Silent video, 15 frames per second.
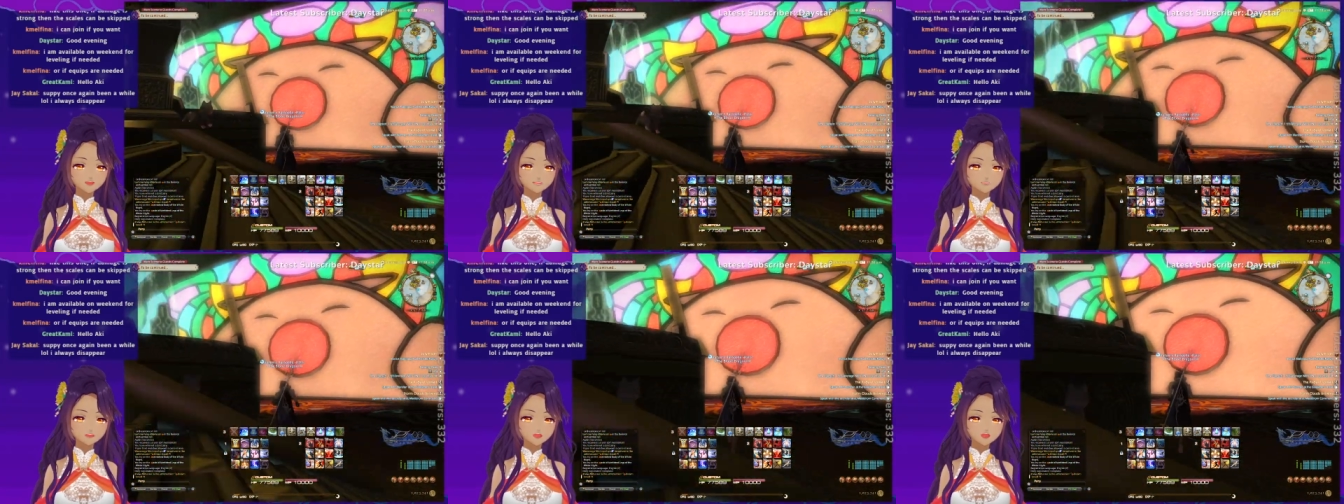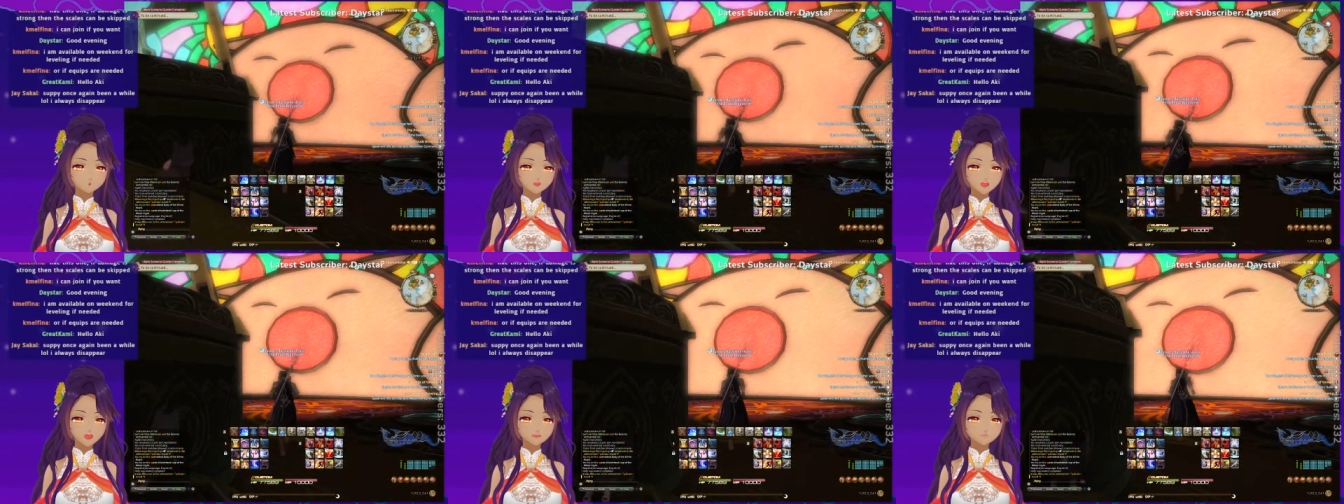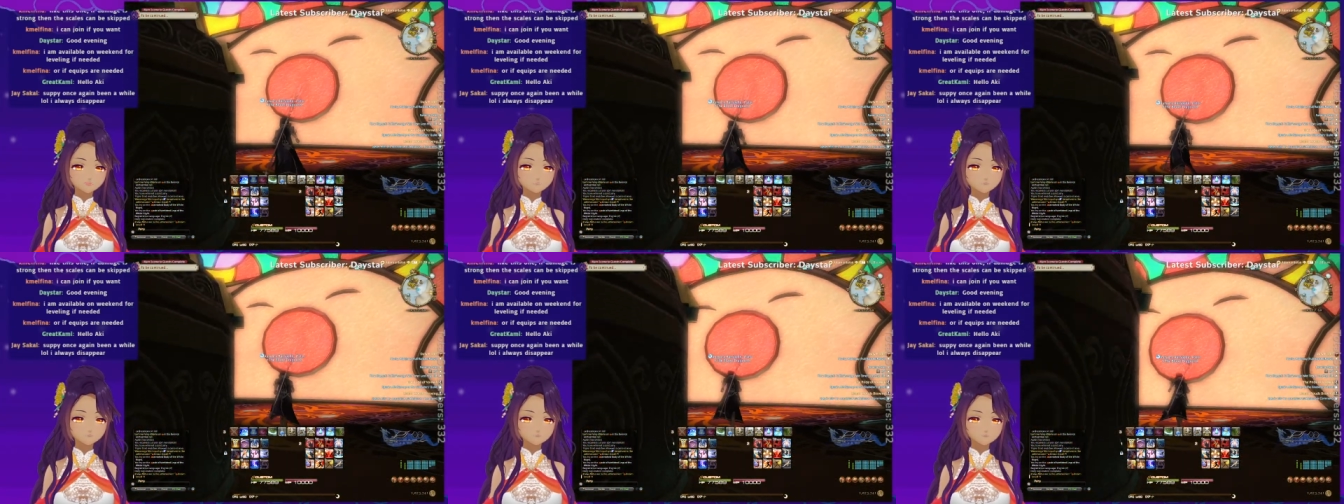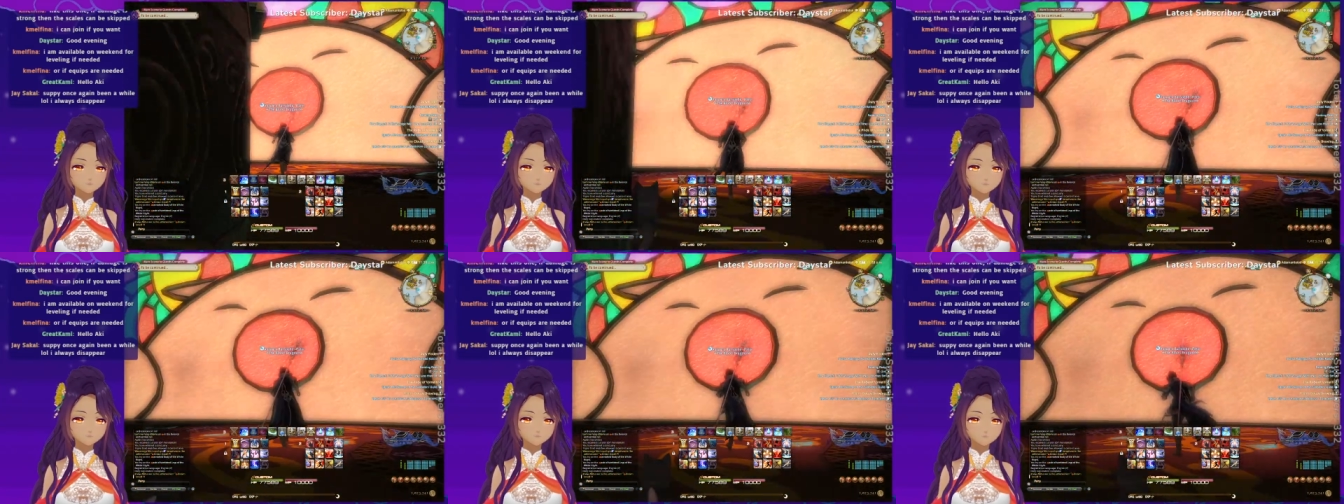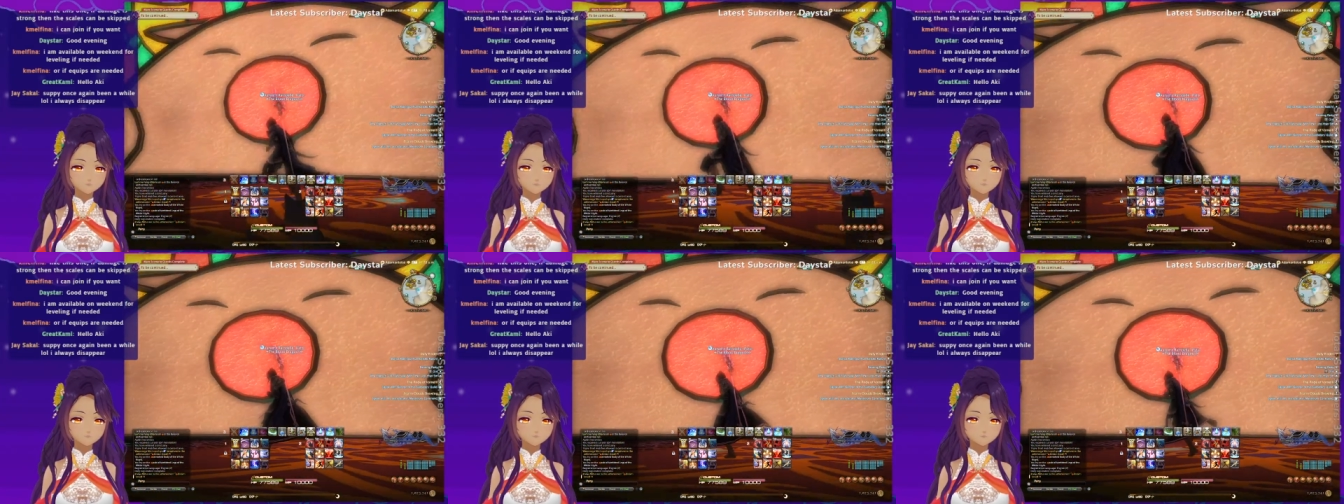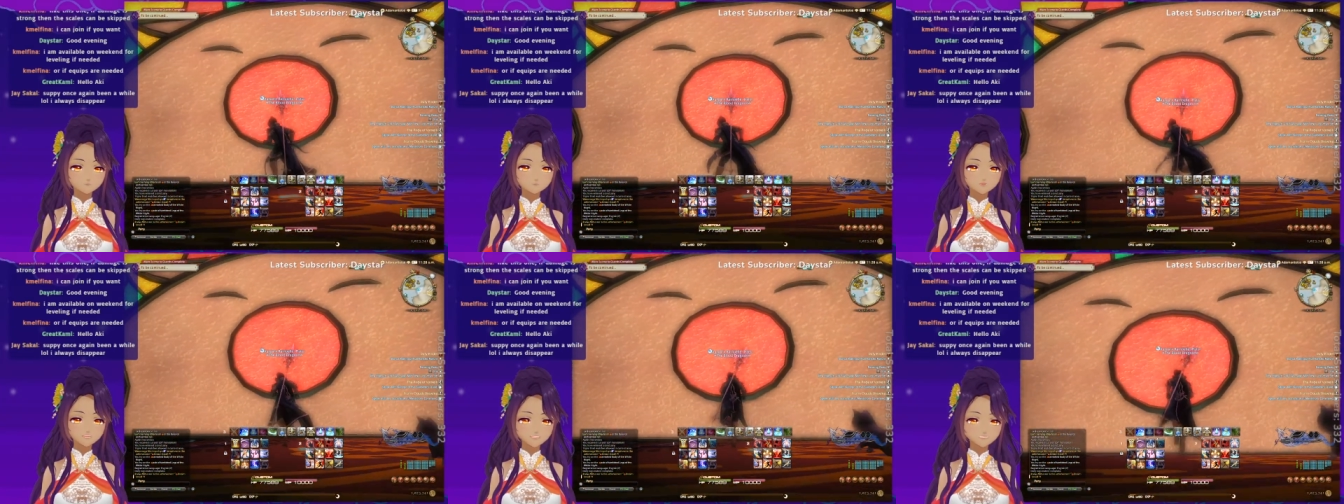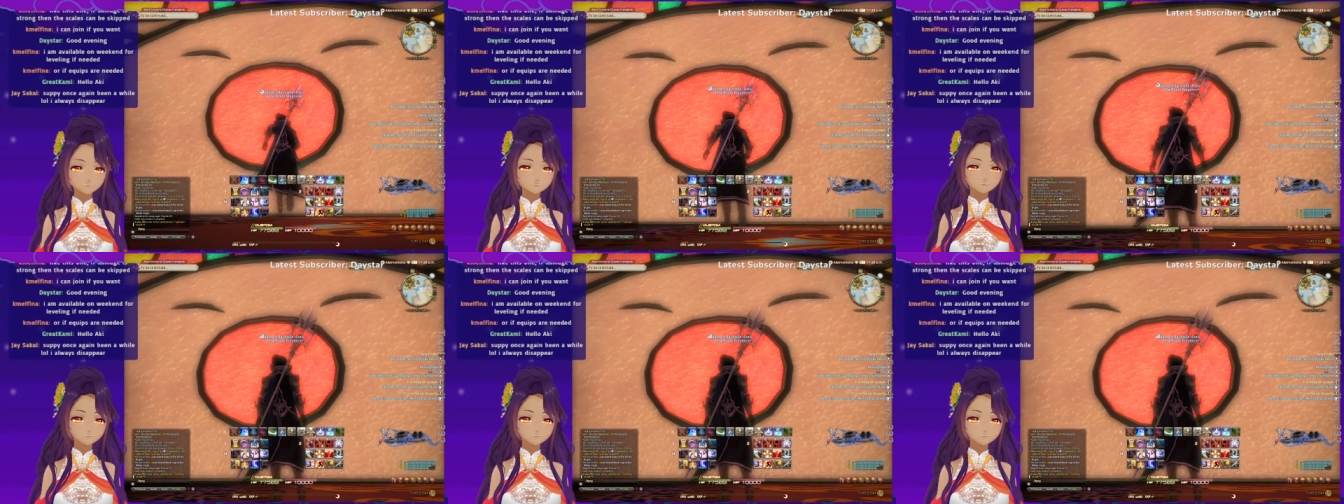Hello, Moogle. Yes.